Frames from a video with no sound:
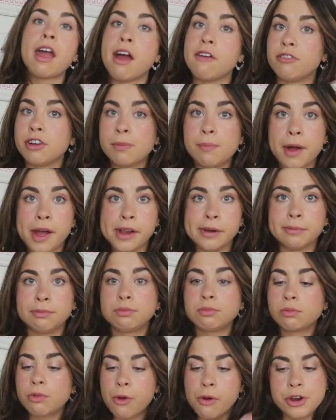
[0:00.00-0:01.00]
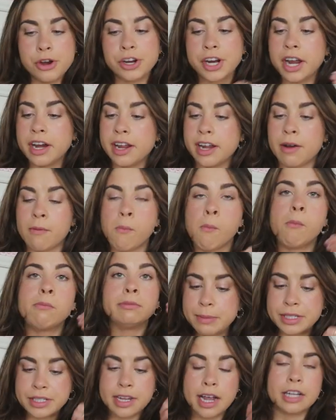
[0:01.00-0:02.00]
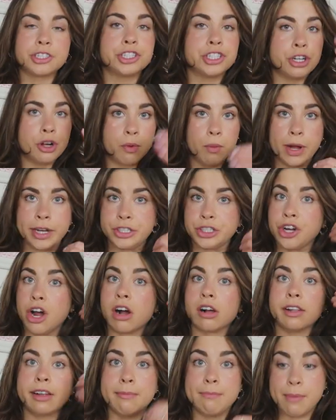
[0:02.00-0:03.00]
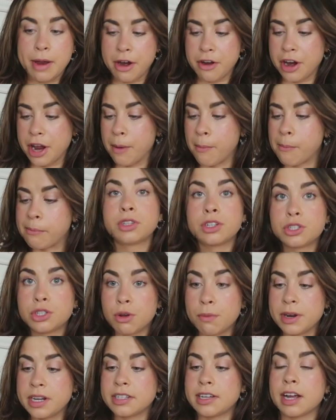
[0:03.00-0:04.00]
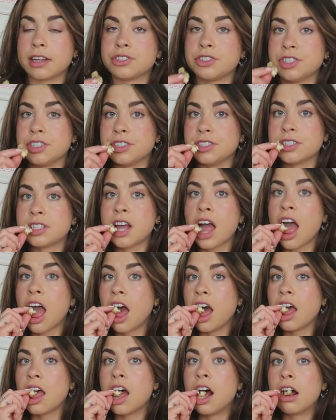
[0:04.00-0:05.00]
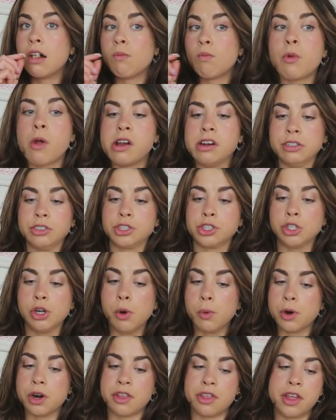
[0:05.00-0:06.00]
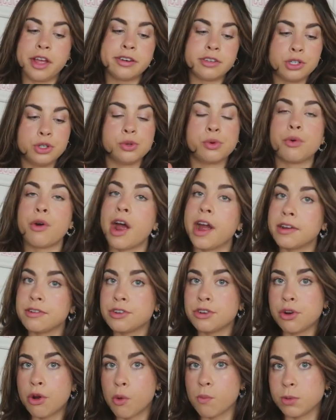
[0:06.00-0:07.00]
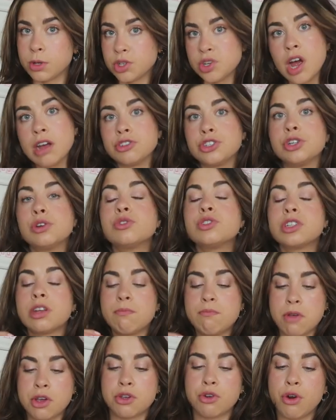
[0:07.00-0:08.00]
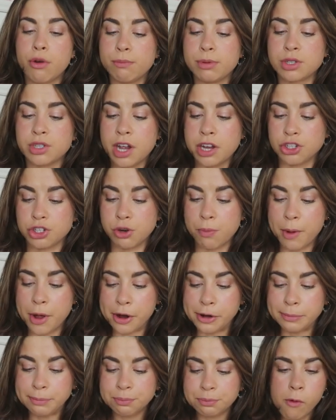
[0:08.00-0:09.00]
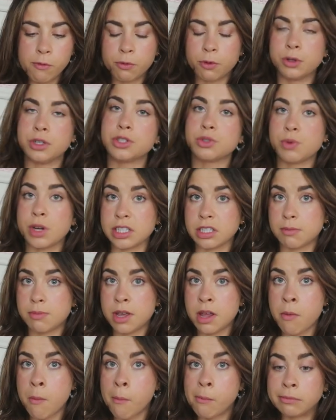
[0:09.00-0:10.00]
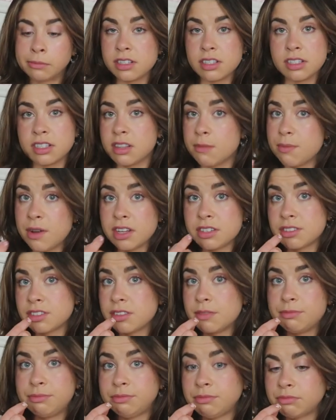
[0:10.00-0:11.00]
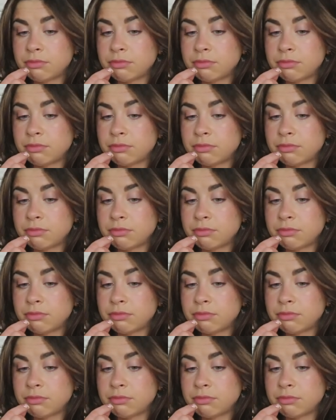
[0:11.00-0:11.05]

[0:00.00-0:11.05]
Every bite, you're getting pistachio, white chocolate, berry, so many textures. It is so worth it to grind your own pistachios and make your own pistachio butter for this recipe. This is the best.